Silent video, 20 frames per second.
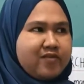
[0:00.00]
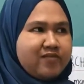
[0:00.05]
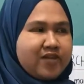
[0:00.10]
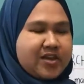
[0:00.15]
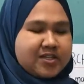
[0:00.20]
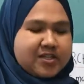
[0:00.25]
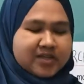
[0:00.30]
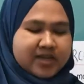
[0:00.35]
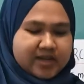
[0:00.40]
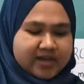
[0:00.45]

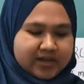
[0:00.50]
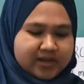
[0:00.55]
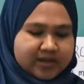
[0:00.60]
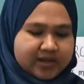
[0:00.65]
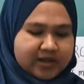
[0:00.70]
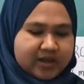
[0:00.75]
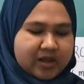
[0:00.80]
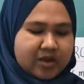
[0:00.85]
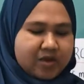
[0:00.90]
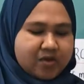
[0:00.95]
channel,
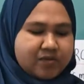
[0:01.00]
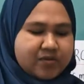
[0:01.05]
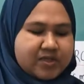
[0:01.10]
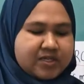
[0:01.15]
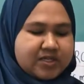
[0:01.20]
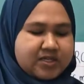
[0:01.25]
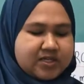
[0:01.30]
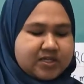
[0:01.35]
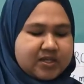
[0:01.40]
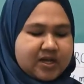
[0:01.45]

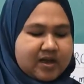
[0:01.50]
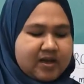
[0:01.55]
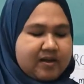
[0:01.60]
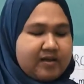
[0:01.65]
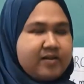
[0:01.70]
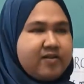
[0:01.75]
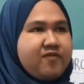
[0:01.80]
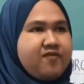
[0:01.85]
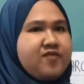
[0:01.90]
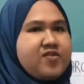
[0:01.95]
which is
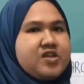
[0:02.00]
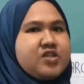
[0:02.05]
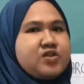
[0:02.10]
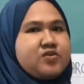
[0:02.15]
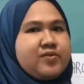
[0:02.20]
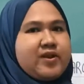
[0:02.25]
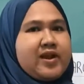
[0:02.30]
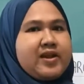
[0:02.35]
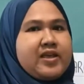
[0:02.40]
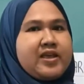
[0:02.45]
the
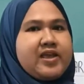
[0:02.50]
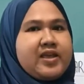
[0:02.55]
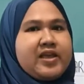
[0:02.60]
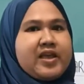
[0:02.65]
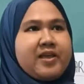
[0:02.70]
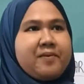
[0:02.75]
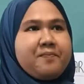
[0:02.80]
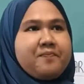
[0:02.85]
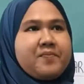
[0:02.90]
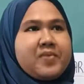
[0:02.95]
first one. It
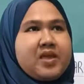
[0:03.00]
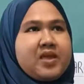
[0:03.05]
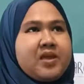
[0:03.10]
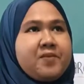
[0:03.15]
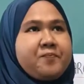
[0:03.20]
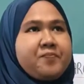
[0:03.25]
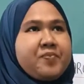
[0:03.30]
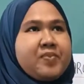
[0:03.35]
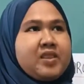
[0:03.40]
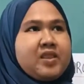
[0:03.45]
can
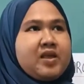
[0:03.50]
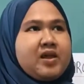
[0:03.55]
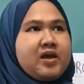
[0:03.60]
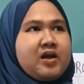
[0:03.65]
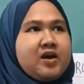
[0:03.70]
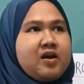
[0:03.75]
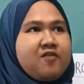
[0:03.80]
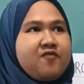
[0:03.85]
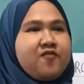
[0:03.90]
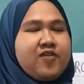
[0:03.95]
be
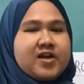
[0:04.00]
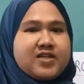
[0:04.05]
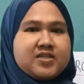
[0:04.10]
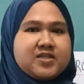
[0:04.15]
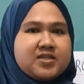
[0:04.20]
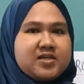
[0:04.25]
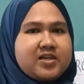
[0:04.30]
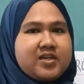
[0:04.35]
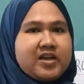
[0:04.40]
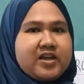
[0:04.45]

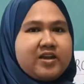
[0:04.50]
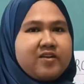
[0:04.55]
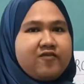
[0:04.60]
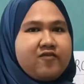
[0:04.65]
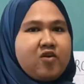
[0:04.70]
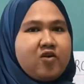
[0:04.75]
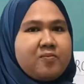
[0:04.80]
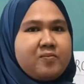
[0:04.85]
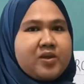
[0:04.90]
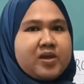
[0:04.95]
faster than the
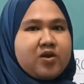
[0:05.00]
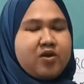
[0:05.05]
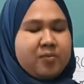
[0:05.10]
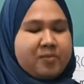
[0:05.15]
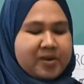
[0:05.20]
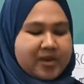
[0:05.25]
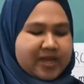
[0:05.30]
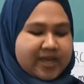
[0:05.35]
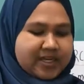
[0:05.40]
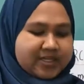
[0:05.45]
formal
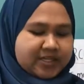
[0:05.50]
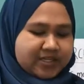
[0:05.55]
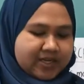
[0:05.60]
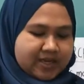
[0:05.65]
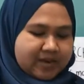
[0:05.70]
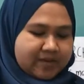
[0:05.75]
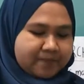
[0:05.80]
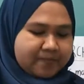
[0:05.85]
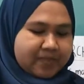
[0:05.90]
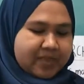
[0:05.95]

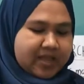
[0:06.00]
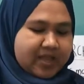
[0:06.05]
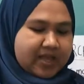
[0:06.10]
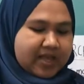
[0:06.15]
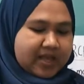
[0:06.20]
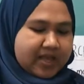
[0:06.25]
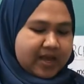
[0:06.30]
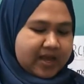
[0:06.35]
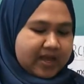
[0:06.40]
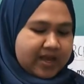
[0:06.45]
communication.
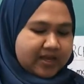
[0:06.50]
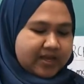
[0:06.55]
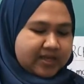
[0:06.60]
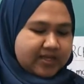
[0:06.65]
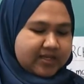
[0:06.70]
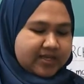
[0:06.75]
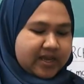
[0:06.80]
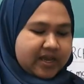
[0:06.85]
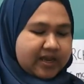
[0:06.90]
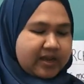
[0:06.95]
The
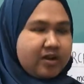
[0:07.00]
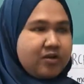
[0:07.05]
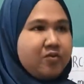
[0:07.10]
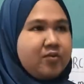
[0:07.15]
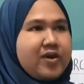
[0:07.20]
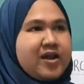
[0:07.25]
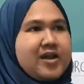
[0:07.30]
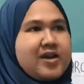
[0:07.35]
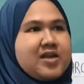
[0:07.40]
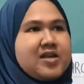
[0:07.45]

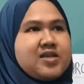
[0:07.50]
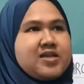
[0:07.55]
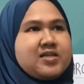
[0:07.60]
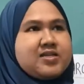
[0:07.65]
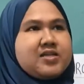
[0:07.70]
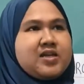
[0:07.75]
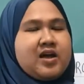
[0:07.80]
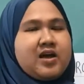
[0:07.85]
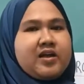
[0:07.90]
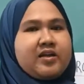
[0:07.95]
second one
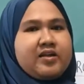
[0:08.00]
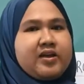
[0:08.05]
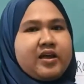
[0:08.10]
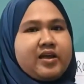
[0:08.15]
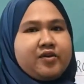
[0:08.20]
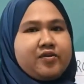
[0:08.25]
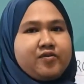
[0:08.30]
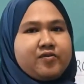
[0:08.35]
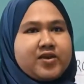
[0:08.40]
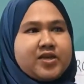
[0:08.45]
is the
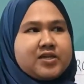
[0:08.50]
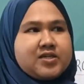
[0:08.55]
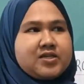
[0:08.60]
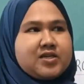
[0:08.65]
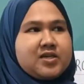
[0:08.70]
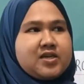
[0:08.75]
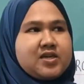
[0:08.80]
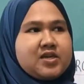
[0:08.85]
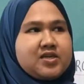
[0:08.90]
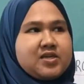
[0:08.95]

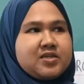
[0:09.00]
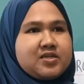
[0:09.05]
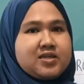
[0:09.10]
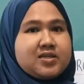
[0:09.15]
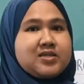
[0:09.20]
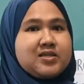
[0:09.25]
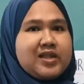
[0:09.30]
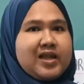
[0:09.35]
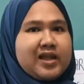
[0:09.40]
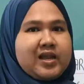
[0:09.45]
accuracy is
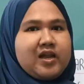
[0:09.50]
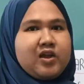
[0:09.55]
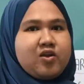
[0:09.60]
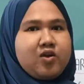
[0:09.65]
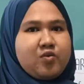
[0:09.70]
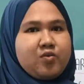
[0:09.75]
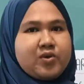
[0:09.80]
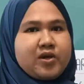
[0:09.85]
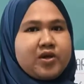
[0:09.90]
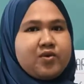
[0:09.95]
slightly
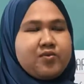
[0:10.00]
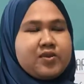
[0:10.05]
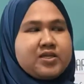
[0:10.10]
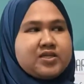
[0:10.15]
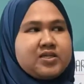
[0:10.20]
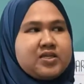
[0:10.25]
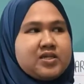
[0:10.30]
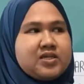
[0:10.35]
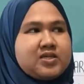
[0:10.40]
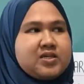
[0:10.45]
lower,
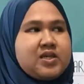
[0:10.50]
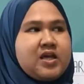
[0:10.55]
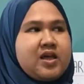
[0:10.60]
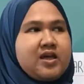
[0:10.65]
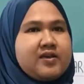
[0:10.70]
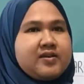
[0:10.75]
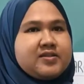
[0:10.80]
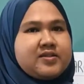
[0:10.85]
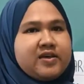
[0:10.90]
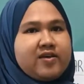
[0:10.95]
which is
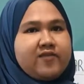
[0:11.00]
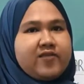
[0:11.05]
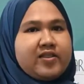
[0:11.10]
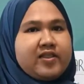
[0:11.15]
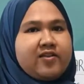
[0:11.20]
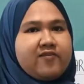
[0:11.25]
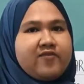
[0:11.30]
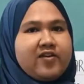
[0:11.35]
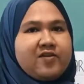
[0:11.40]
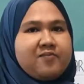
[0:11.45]

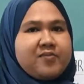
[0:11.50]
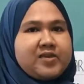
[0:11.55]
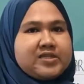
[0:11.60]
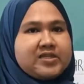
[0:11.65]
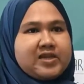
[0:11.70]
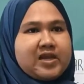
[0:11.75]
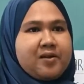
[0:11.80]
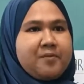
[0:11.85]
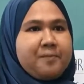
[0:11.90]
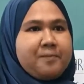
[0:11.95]

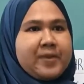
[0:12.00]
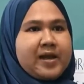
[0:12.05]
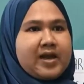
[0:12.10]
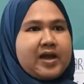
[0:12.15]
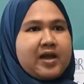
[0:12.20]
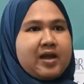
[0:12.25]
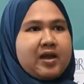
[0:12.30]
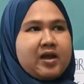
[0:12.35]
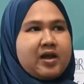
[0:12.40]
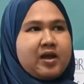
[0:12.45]
75%,
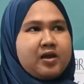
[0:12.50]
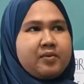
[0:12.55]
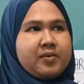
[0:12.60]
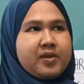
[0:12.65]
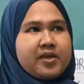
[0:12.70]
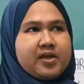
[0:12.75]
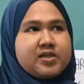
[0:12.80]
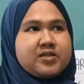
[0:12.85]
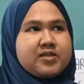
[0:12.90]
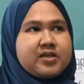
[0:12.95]
but
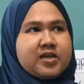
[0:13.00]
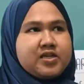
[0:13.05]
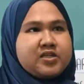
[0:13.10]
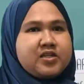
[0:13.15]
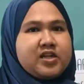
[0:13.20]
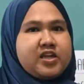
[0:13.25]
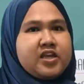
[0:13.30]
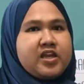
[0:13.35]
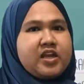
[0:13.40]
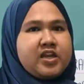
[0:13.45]
it is
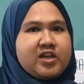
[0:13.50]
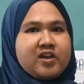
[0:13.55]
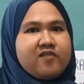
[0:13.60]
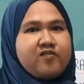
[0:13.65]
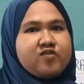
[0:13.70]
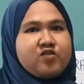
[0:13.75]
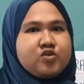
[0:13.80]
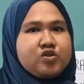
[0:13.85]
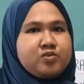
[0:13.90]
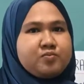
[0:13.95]
actually
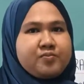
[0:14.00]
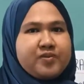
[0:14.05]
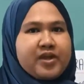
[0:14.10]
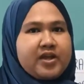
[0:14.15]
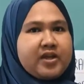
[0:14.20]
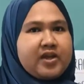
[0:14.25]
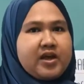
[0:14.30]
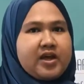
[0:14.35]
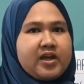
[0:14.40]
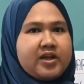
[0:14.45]
enough to
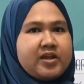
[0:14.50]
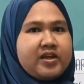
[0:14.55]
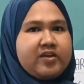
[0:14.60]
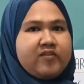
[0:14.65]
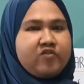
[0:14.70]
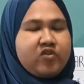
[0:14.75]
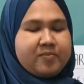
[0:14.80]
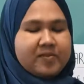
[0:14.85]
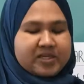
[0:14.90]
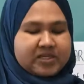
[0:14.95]
spread the
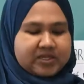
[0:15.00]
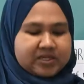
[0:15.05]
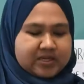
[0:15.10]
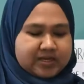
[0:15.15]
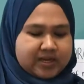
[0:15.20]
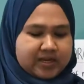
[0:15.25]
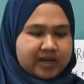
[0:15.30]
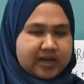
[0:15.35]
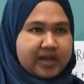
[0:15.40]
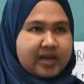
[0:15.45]

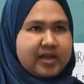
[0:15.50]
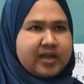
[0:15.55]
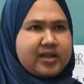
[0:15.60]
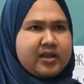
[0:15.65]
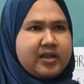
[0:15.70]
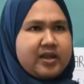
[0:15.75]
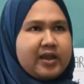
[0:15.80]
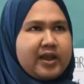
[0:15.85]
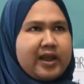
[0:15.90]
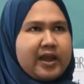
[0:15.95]
information
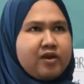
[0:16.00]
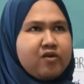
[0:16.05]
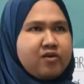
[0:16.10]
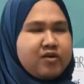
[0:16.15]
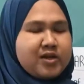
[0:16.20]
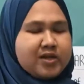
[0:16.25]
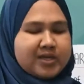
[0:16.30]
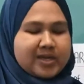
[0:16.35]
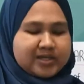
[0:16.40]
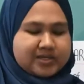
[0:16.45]
in an
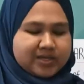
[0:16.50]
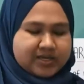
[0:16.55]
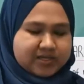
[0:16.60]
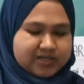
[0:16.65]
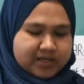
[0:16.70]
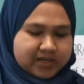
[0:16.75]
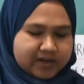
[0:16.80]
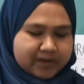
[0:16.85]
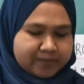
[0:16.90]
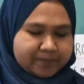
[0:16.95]

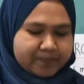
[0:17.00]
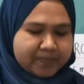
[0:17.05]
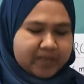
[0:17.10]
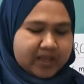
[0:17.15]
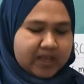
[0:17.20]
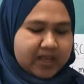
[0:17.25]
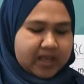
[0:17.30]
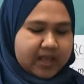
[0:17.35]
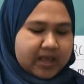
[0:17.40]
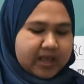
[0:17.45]
organization.
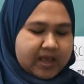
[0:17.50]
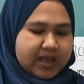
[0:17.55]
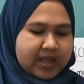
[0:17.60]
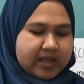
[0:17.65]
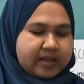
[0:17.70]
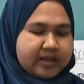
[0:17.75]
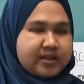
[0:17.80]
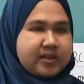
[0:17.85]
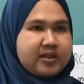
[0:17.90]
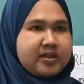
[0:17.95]

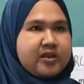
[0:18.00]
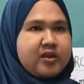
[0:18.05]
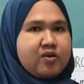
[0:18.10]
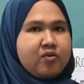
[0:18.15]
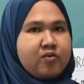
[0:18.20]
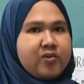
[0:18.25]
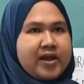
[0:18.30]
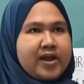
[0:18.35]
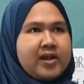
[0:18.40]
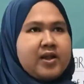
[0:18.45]
And the
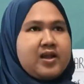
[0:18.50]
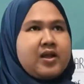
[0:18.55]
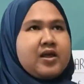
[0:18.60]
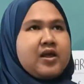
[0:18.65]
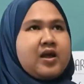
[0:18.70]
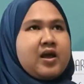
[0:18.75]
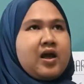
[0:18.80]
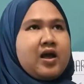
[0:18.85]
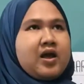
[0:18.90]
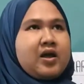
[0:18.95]
third one,
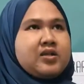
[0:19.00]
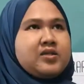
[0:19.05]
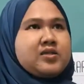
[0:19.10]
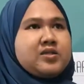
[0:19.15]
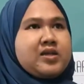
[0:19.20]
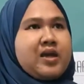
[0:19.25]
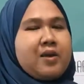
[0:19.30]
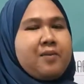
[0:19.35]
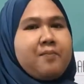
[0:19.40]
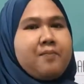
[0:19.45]

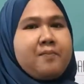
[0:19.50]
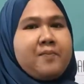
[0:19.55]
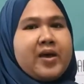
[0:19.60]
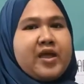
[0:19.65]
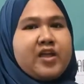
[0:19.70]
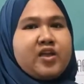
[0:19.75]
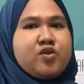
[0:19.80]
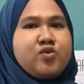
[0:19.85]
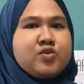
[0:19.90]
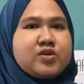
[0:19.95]
some
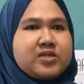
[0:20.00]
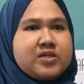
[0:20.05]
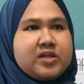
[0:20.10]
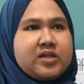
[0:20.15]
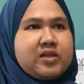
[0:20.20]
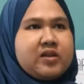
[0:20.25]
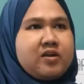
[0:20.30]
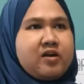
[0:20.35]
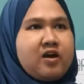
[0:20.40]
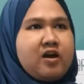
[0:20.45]
might use
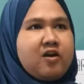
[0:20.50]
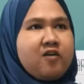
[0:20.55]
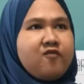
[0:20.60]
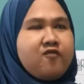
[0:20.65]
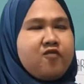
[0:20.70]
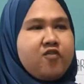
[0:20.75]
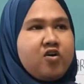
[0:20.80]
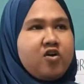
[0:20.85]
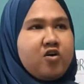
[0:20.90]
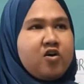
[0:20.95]
it
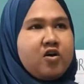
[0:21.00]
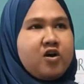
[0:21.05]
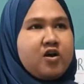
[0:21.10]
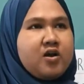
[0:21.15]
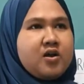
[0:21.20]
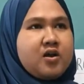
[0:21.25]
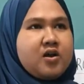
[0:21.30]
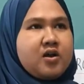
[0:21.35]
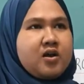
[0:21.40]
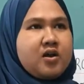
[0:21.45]

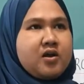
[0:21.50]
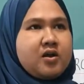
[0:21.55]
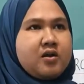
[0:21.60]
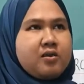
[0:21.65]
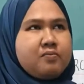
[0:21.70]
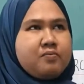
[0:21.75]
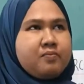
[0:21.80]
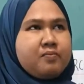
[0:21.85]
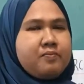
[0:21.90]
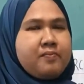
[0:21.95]
for
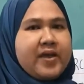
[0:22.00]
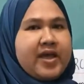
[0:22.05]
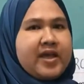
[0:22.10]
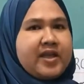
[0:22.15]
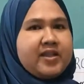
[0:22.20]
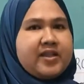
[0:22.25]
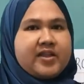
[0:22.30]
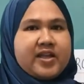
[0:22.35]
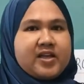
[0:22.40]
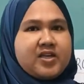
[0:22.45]

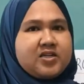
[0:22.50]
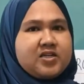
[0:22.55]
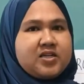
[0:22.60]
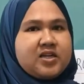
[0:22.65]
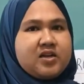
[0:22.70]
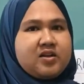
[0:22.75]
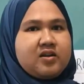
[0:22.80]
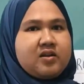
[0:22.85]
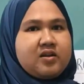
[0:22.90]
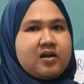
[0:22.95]
bad
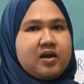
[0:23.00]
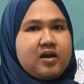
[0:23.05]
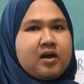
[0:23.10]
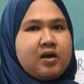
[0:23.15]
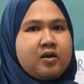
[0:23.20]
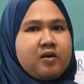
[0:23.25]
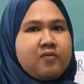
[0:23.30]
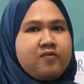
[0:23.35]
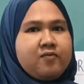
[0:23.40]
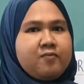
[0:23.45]
intention.
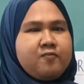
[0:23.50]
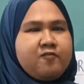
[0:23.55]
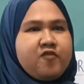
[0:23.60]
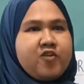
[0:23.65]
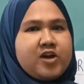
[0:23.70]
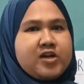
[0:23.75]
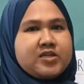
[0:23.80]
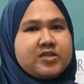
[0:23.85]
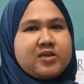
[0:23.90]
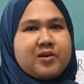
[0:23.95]

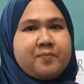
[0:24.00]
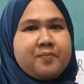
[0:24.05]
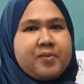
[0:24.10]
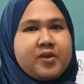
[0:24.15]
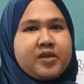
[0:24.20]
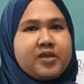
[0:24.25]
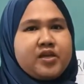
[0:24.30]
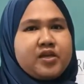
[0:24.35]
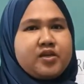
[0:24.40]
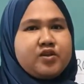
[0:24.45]
For
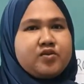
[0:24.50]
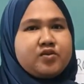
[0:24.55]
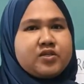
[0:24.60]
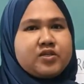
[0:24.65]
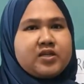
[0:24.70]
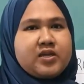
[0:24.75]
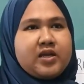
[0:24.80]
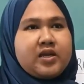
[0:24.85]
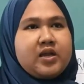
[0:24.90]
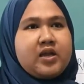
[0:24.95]
example, they
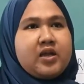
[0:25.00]
use it